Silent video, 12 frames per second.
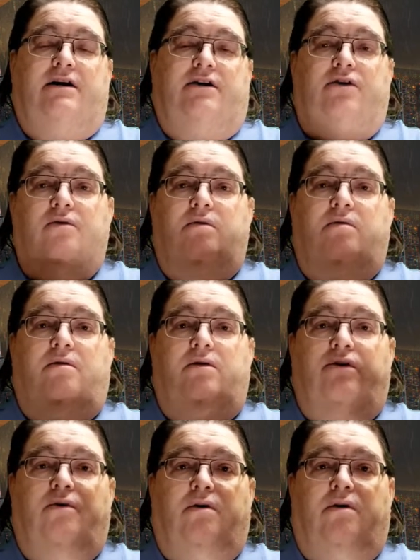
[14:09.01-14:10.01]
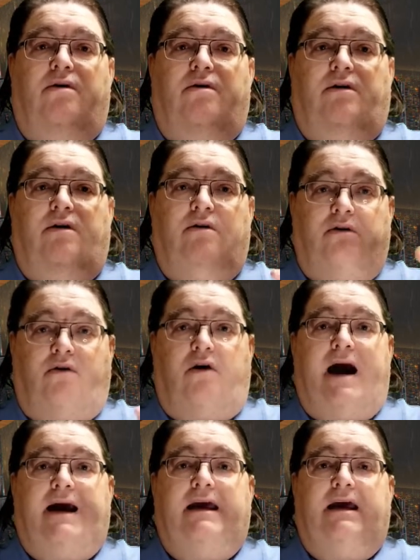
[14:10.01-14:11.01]
you're
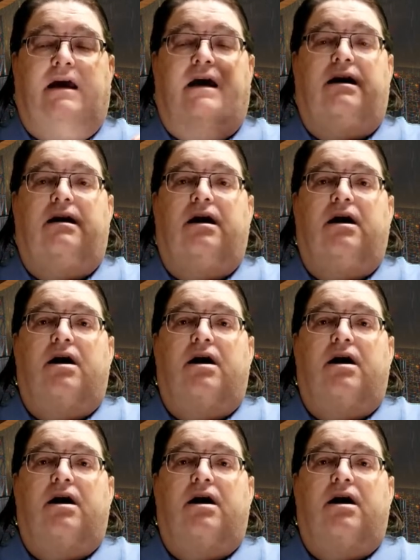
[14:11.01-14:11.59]
cracking it.